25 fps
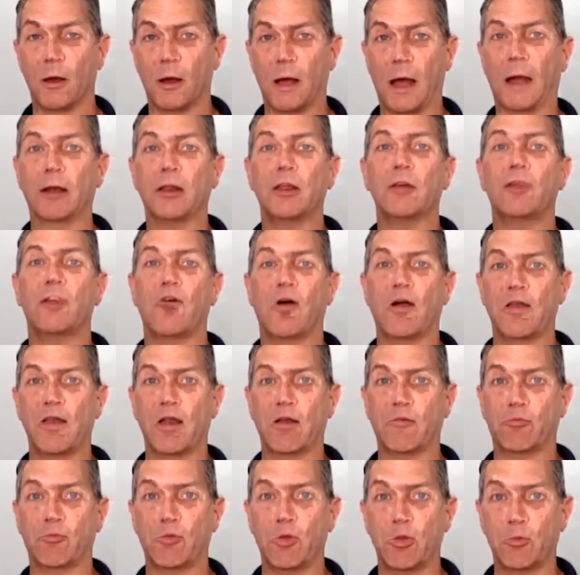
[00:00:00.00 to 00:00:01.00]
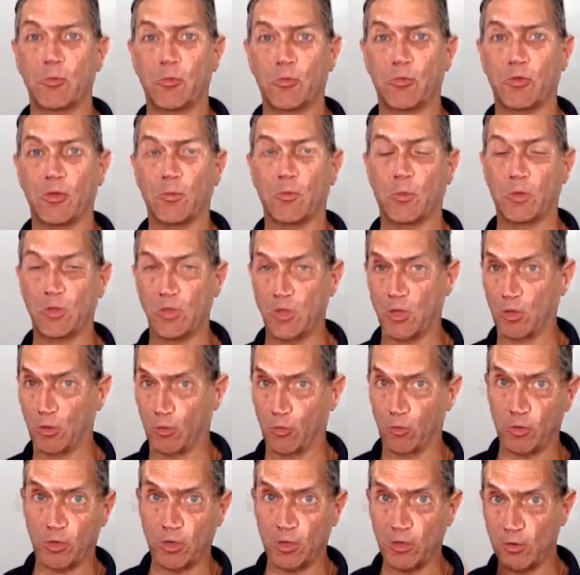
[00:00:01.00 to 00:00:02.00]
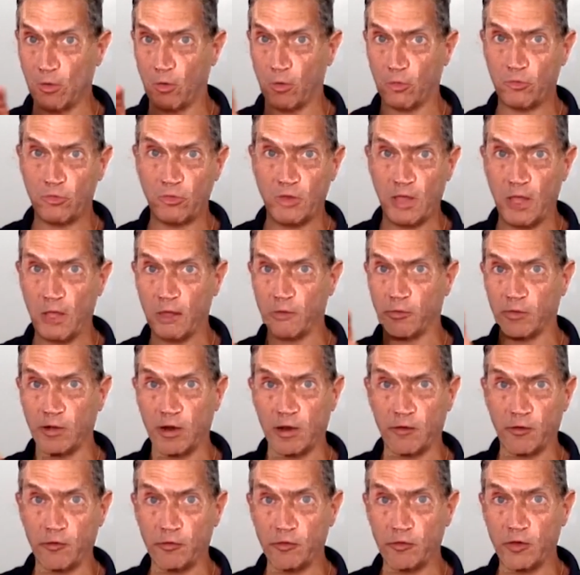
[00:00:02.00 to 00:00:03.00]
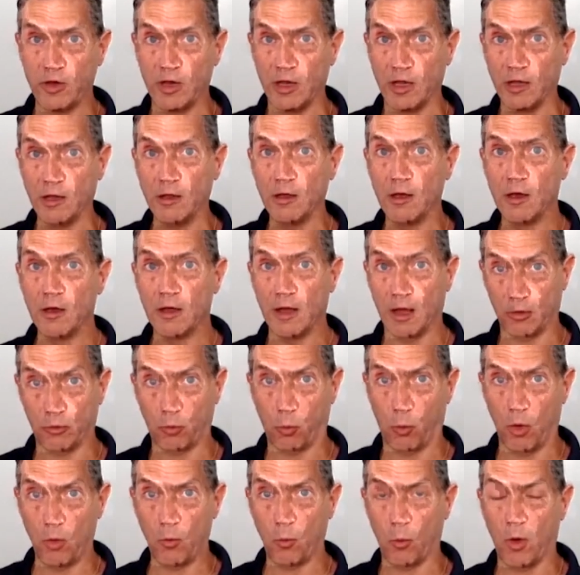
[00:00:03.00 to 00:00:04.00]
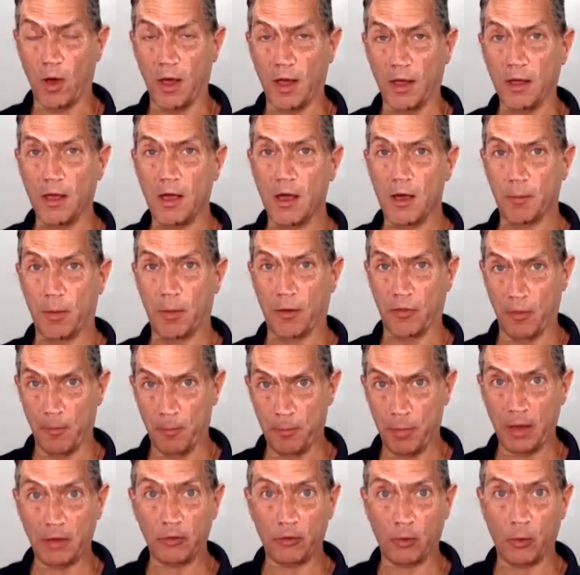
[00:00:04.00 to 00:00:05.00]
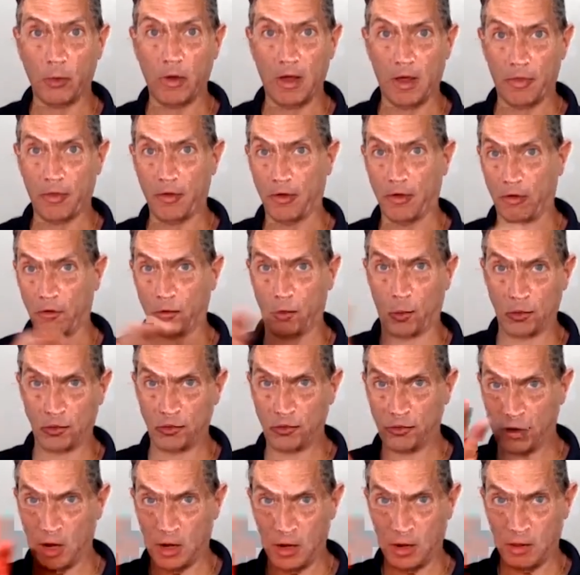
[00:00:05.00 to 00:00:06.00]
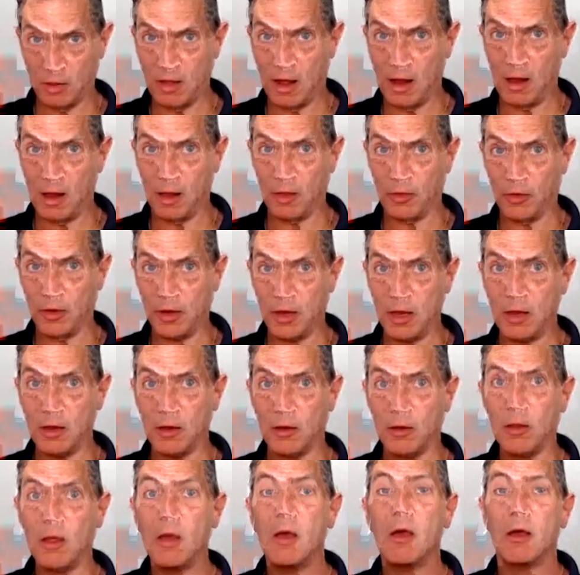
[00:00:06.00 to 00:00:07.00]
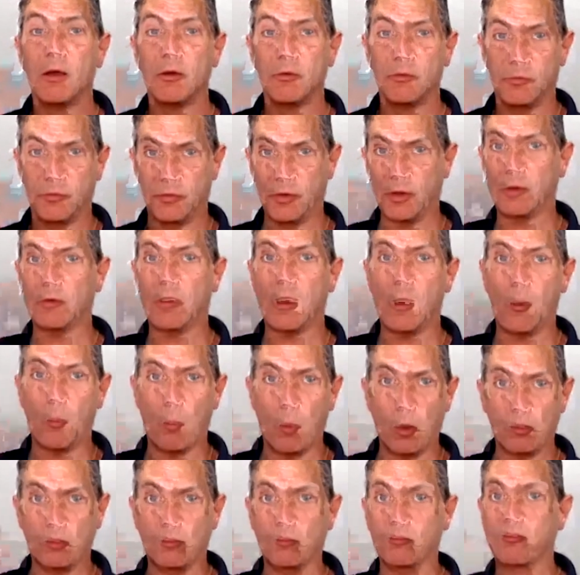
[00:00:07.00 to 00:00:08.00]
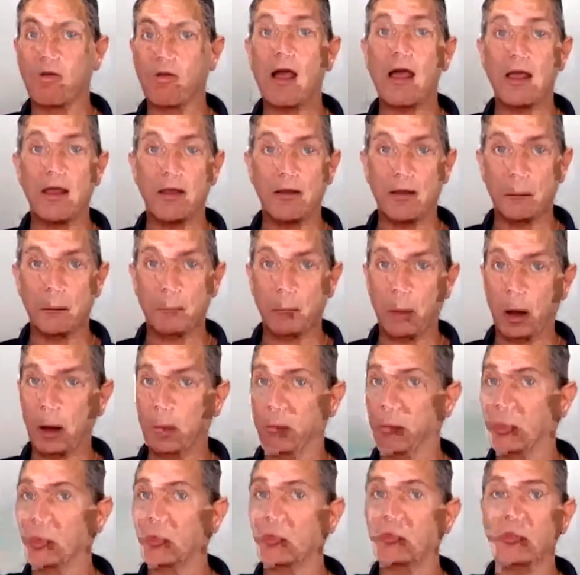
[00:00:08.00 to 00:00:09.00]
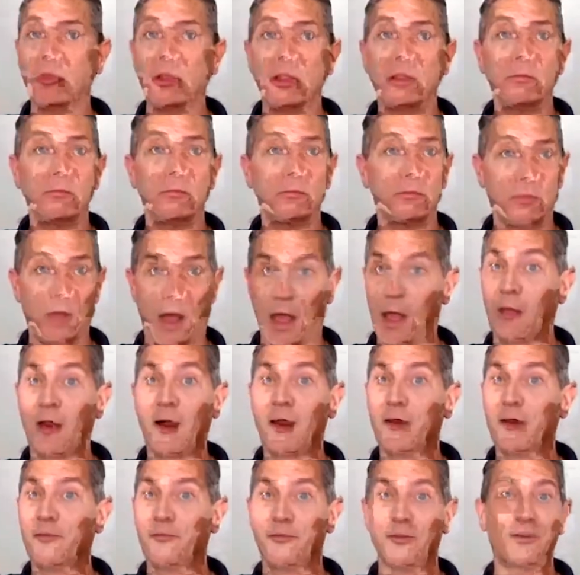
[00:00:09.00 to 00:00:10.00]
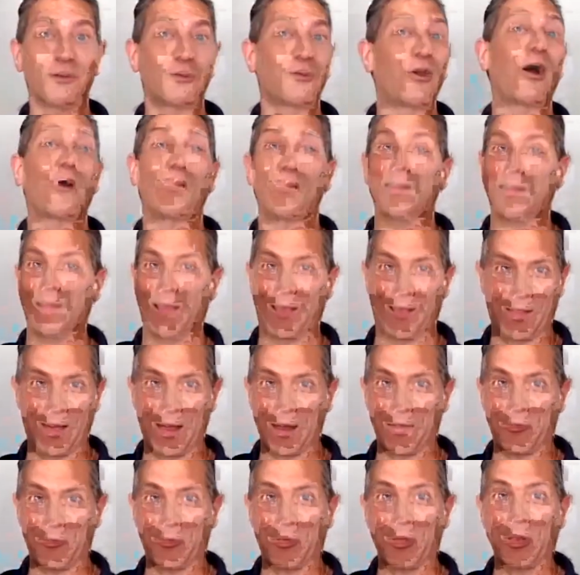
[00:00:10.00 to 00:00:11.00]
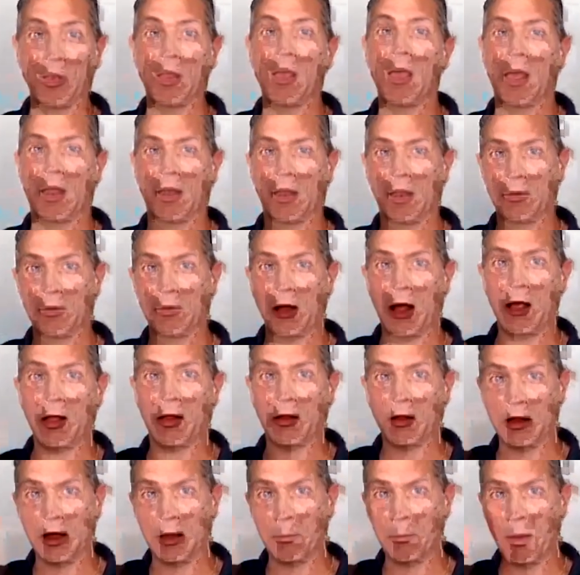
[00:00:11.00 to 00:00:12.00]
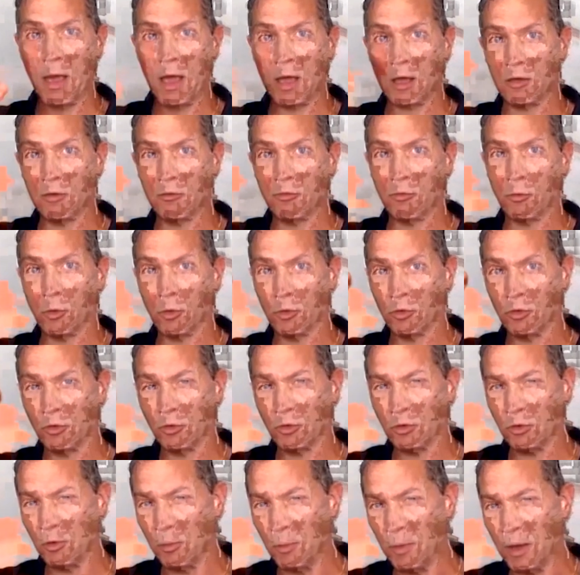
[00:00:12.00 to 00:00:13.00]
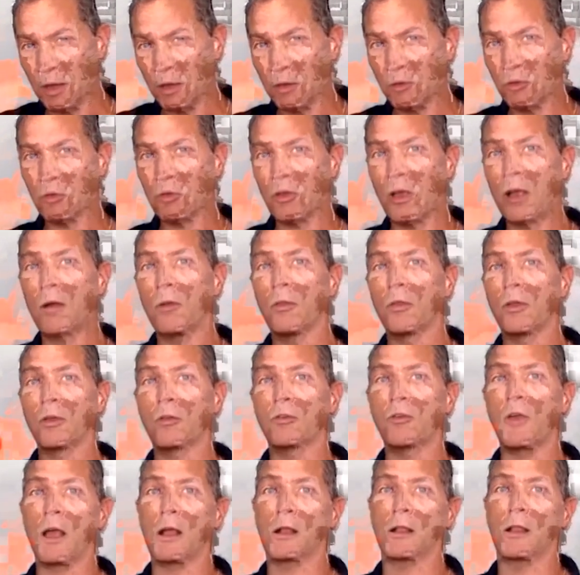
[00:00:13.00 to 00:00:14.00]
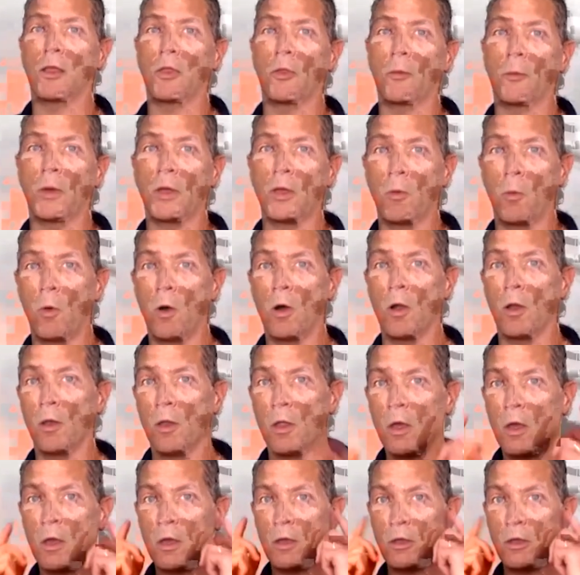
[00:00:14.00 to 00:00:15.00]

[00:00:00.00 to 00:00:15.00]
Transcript: How do you find that frequency? Well, you can look at an RTA or an FFT. That's one way. But the best way, I think, is once you kind of dialed it in, figure out what's right. And by boosting the hell out of it and cutting the hell out of it, and then dialing it back and forth until you make it sound exactly the way you want.